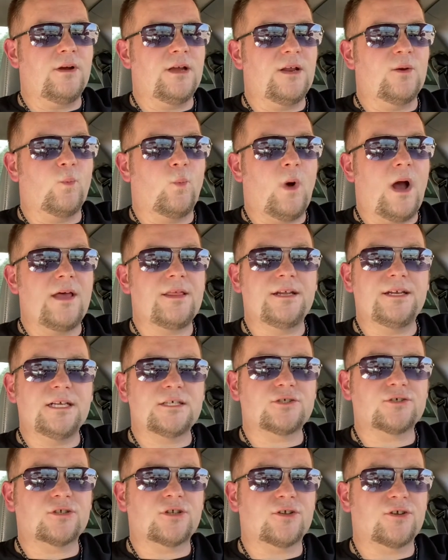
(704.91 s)
and why the
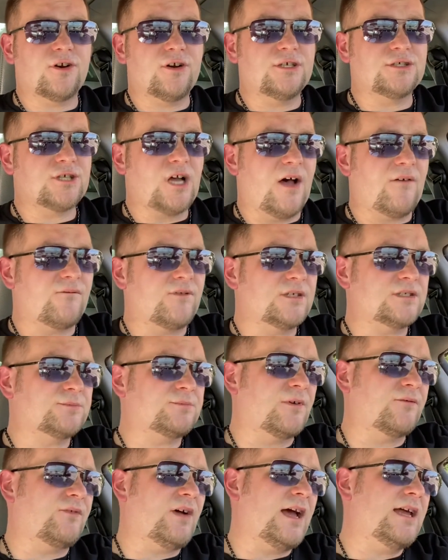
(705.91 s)
District Attorney's Office
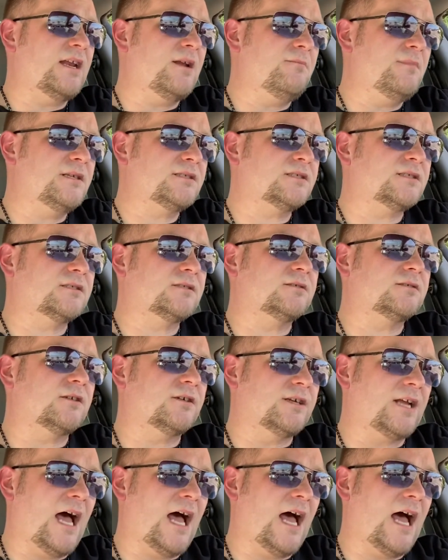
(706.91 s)
provided Mr.